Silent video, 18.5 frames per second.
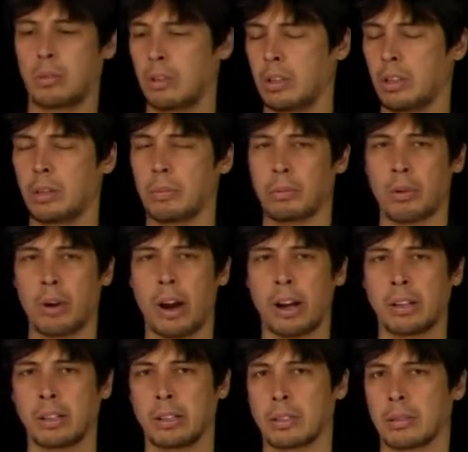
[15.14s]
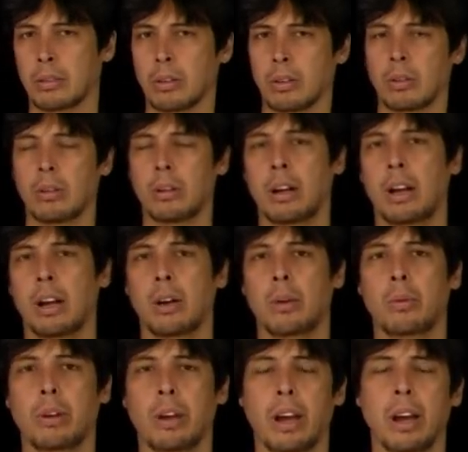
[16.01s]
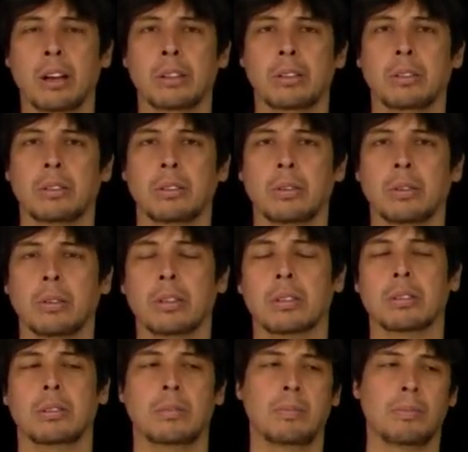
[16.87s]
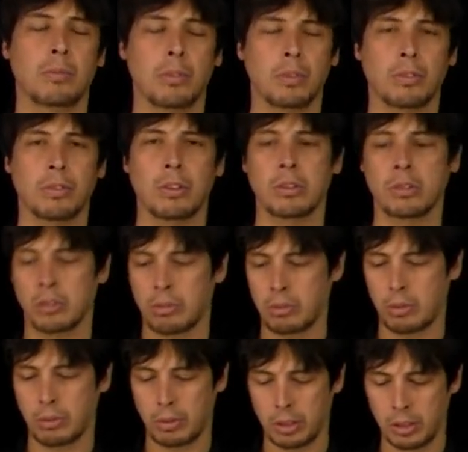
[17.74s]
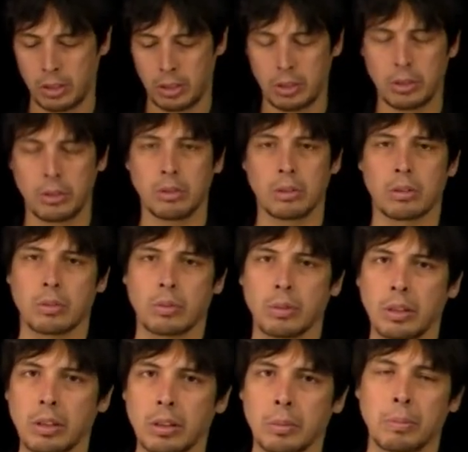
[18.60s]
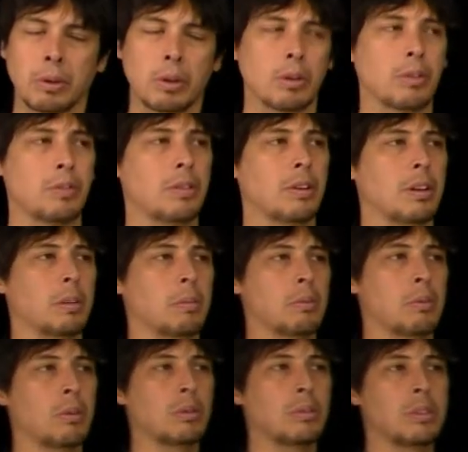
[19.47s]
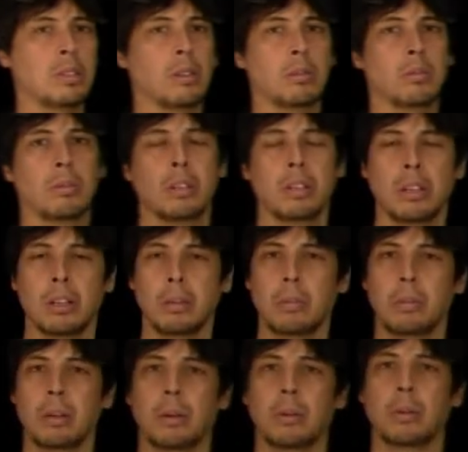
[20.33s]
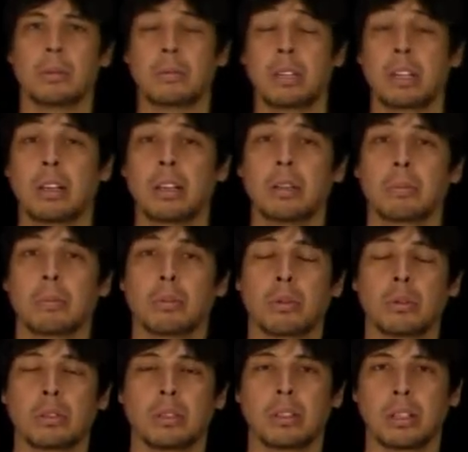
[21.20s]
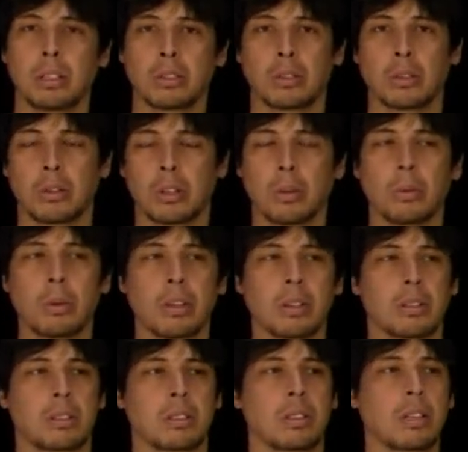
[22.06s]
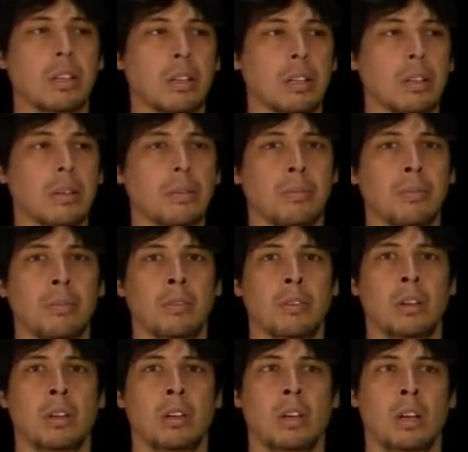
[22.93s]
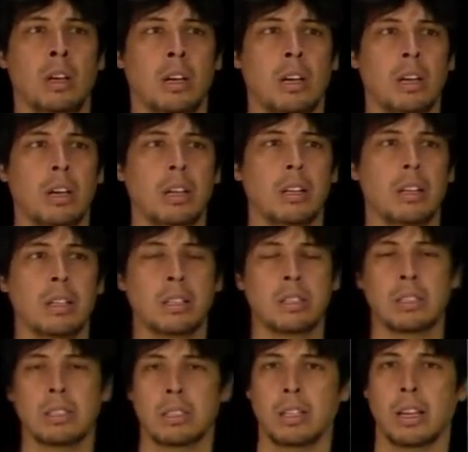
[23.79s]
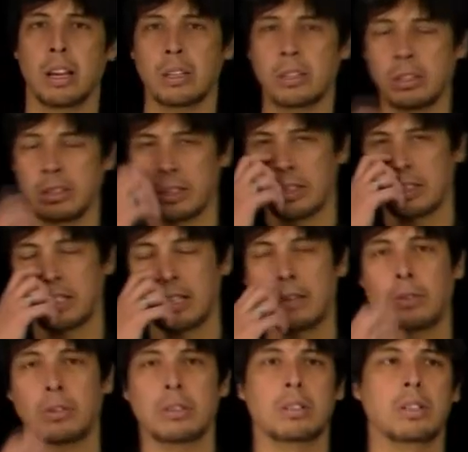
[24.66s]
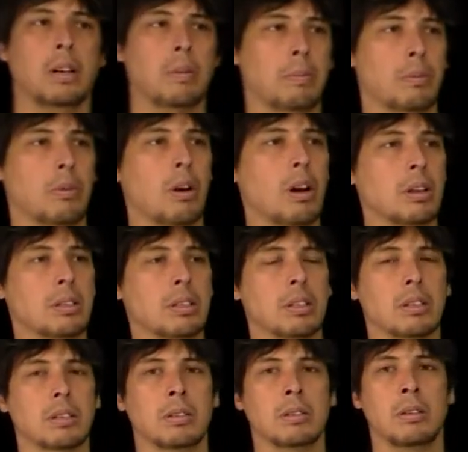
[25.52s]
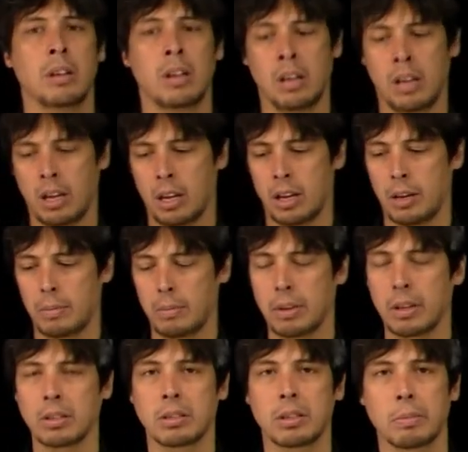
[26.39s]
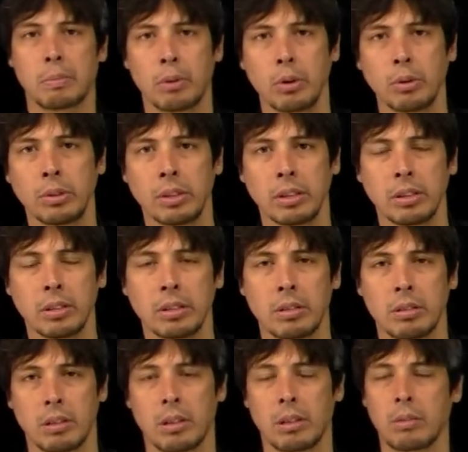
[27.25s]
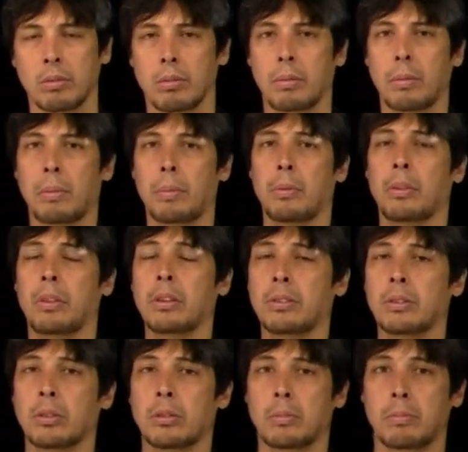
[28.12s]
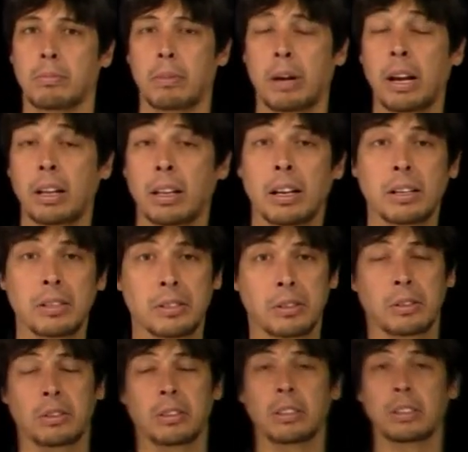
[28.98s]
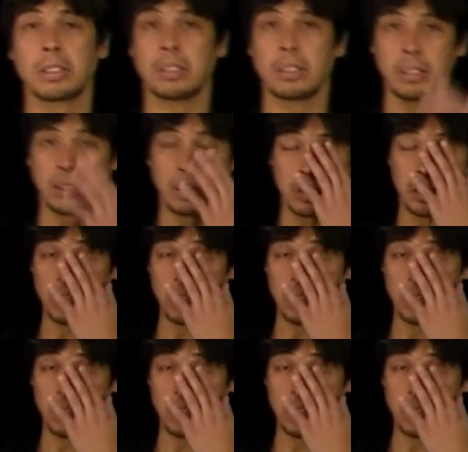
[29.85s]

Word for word: in practice, though, how do we actually do this? Well, first, what we need to do is we need to purify the protein. We need to be able to obtain the protein that, so that we can study it. And this is actually a several-step process uh, because the proteins, uh, remember, these are biological entities.